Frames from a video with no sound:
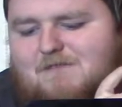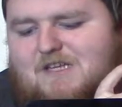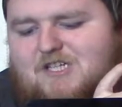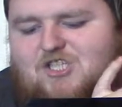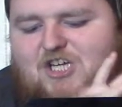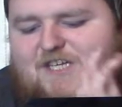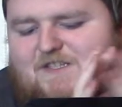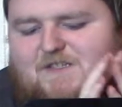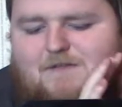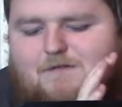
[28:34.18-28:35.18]

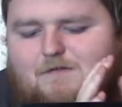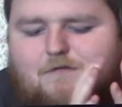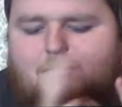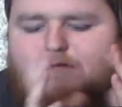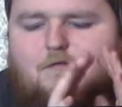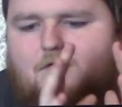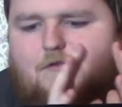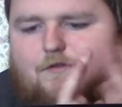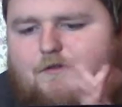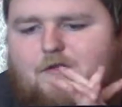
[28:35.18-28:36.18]
Adjust,
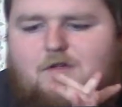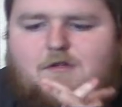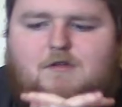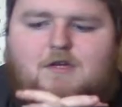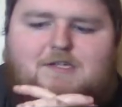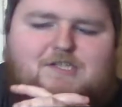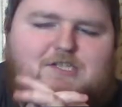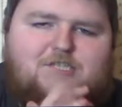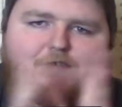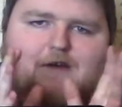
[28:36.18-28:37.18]

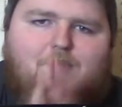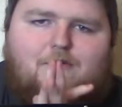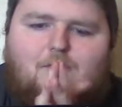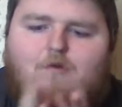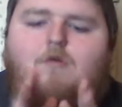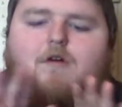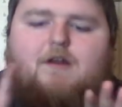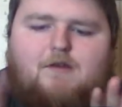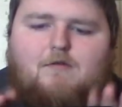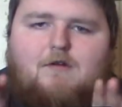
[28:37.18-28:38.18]

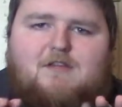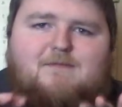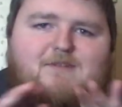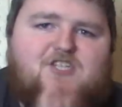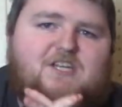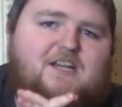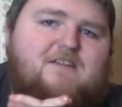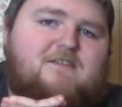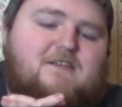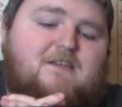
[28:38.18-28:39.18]
according to what the
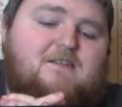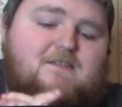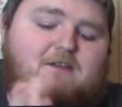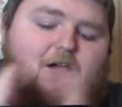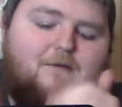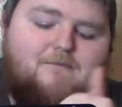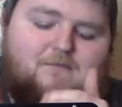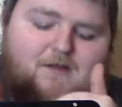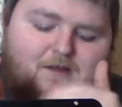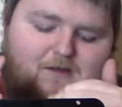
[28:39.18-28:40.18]
machine's in stock,
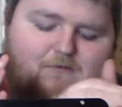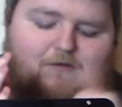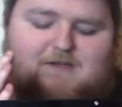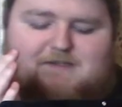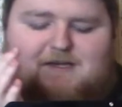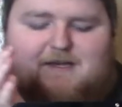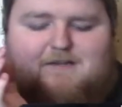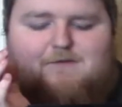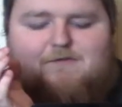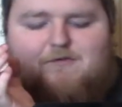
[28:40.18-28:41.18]
what it
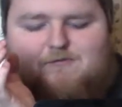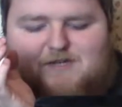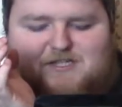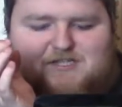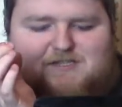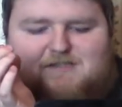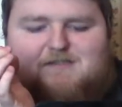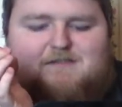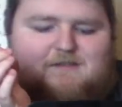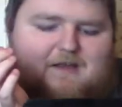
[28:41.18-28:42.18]
says whenever it reaches
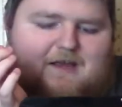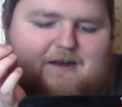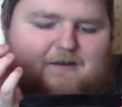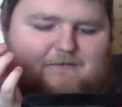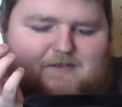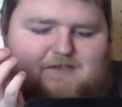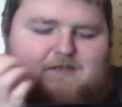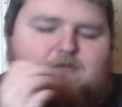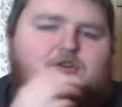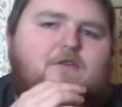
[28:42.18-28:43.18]
the end of its
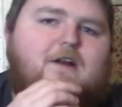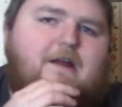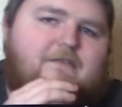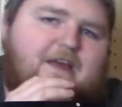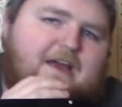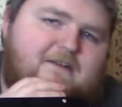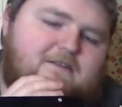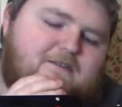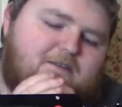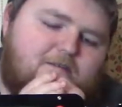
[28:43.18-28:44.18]
journey down the
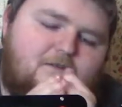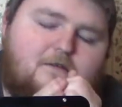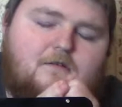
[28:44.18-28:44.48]
axes.